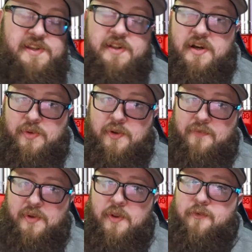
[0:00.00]
the automotive
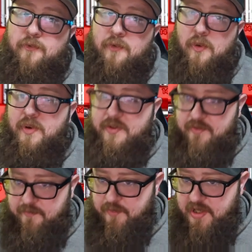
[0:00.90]
field so much
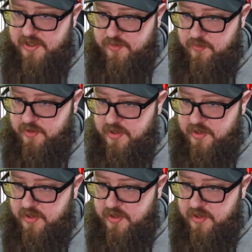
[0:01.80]
for dash work,